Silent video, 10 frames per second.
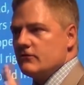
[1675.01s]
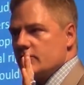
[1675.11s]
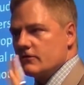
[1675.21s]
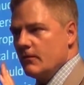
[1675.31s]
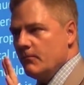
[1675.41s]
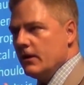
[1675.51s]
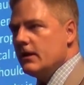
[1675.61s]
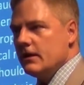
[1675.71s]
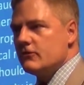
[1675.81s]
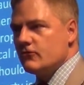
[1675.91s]
It's a
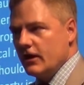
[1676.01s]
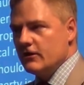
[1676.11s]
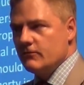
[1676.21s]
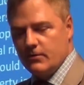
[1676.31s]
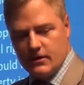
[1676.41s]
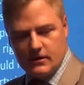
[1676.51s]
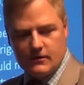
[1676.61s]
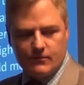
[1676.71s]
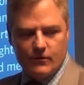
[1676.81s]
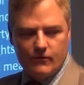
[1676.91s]
completely
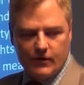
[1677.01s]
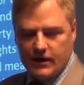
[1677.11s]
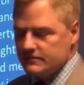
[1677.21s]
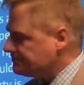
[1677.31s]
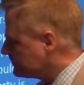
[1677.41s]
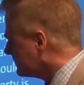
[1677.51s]
transparent program.